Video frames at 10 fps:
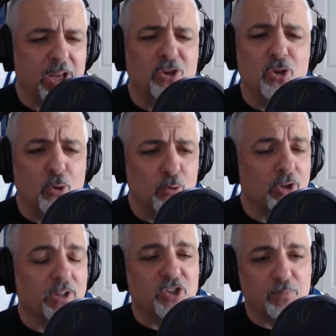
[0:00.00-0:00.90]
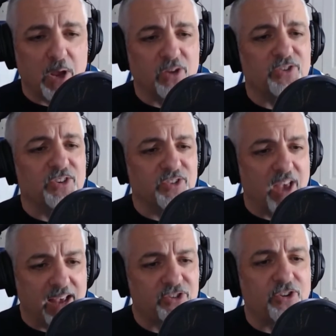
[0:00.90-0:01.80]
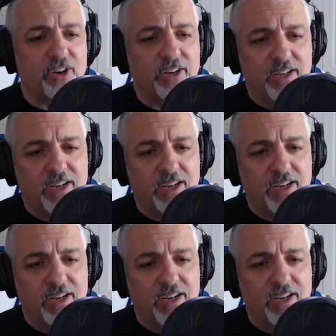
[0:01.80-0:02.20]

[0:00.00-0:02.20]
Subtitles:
it usually spells disaster.